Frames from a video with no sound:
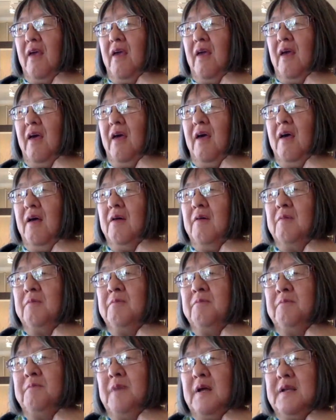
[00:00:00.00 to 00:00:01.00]

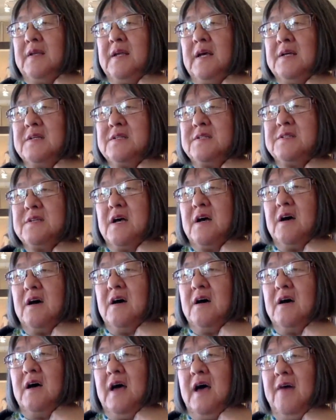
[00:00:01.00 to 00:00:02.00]
Does
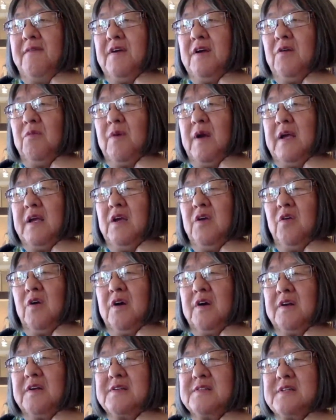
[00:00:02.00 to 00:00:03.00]
having a Reiki
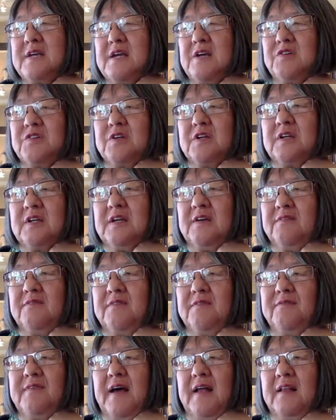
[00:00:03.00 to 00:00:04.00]
organization give
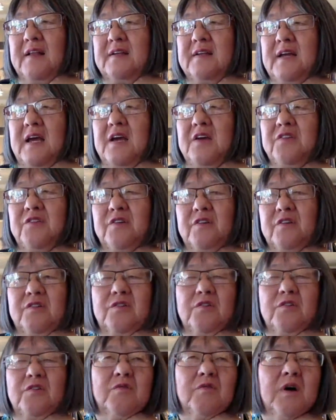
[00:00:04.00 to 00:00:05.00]

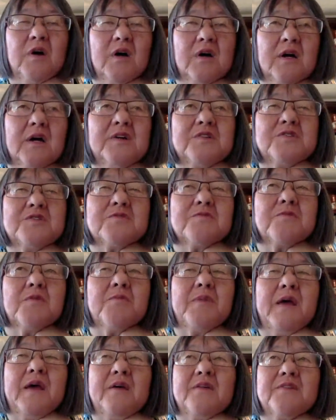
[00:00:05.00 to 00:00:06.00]
validation to a
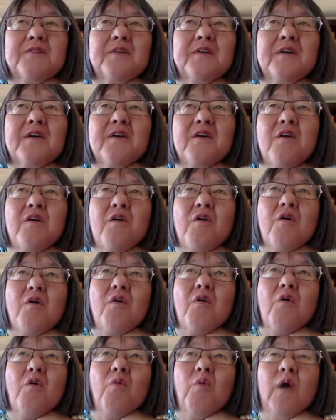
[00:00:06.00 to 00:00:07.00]
customer base?
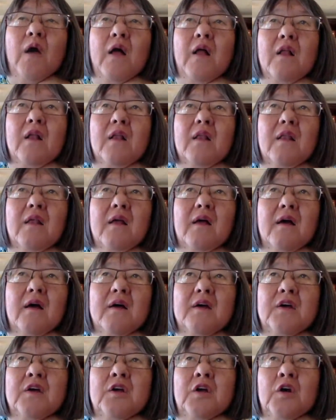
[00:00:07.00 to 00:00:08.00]
Well,
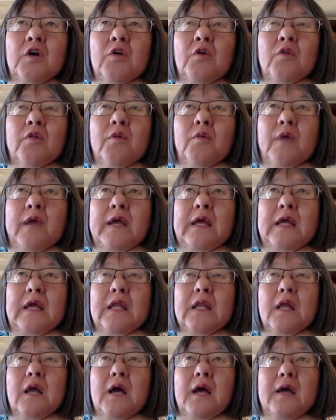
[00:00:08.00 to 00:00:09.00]
the Reiki
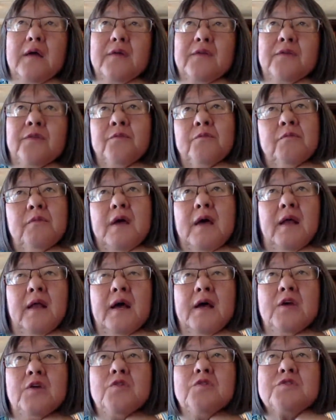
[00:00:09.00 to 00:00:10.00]
Alliance, and I
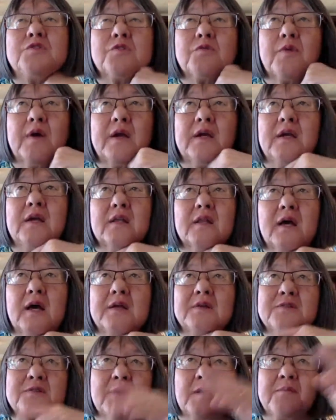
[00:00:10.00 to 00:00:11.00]
use the Reiki
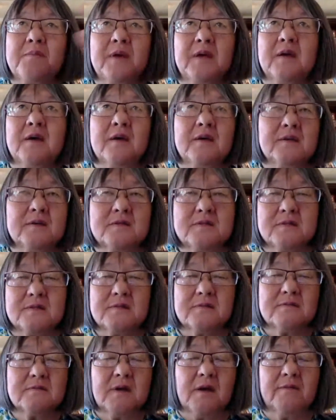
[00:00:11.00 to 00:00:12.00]
Alliance not because
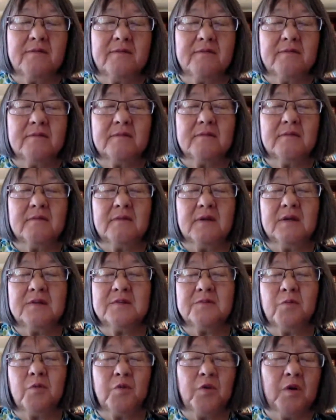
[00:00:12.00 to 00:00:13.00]
it's
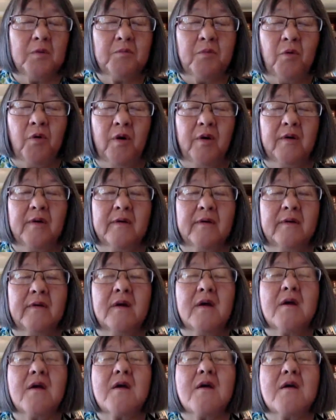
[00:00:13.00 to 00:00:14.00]
more important,
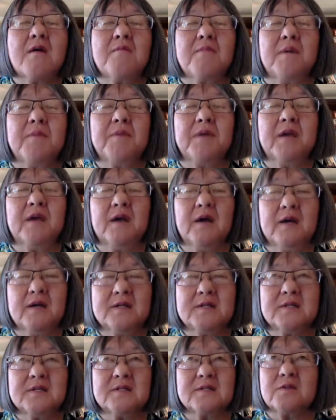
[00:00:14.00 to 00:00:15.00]
but because
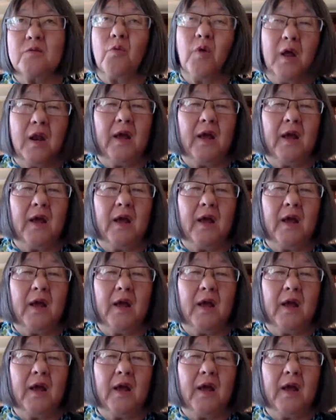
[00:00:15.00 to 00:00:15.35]
it's the one I